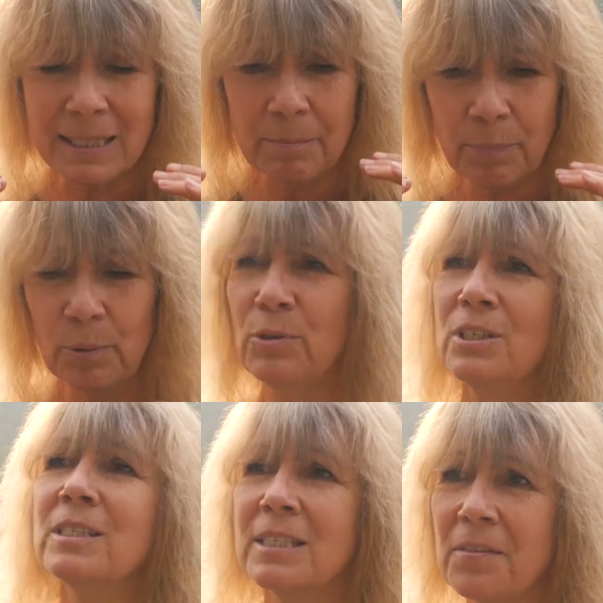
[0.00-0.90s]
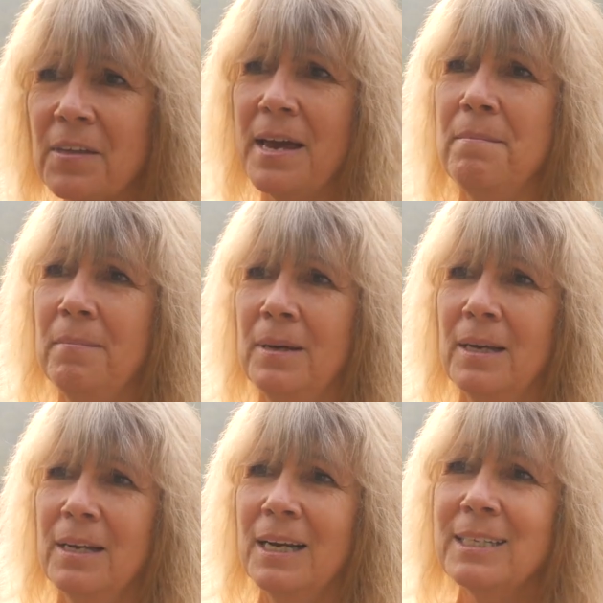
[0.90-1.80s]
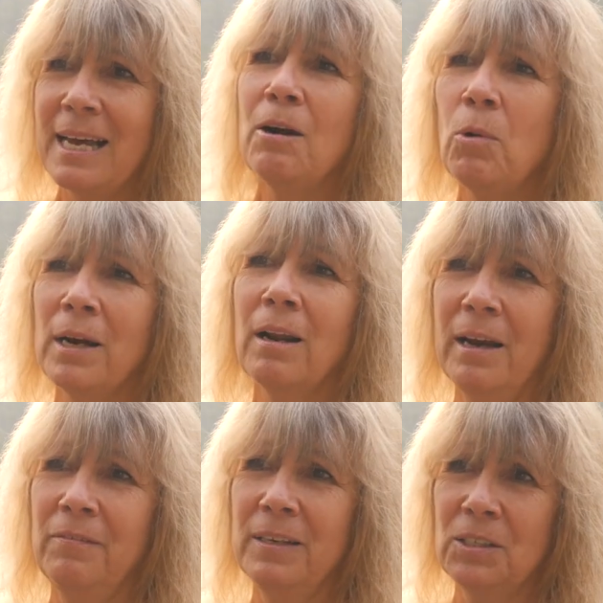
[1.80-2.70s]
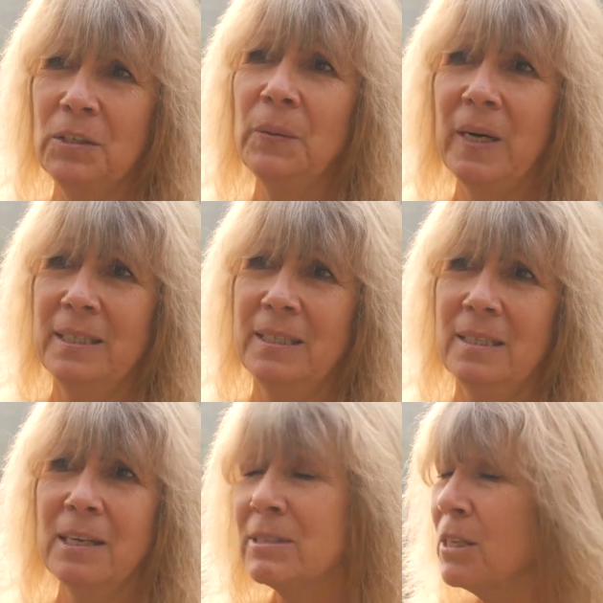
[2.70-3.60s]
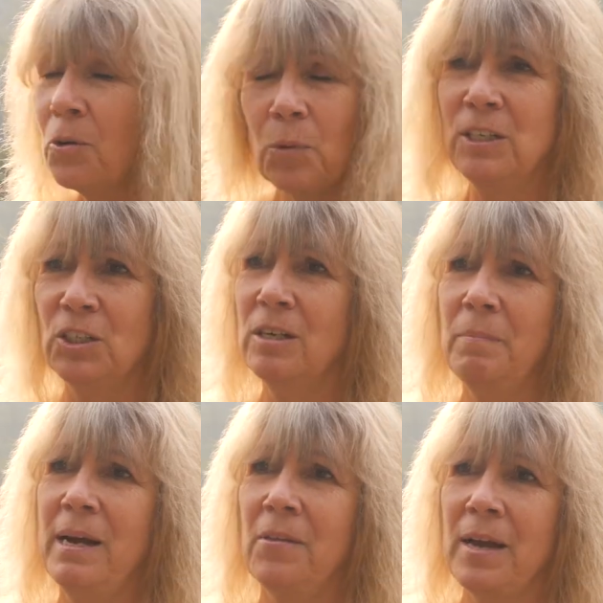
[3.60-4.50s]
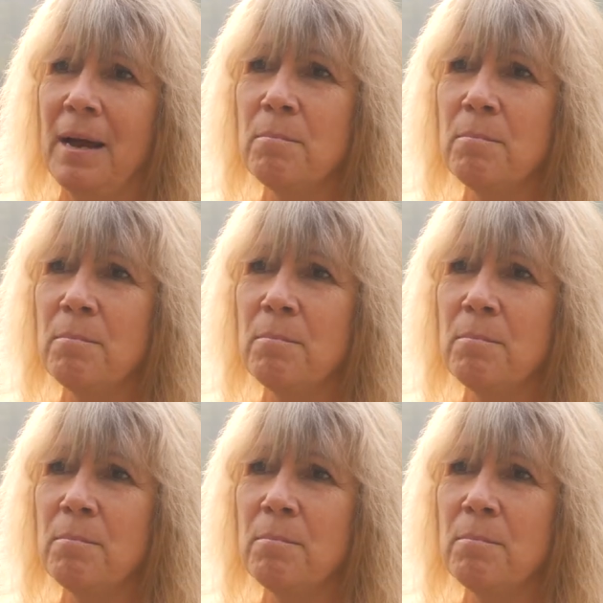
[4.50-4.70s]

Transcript: important to them as our one life is to us. There is no question about that.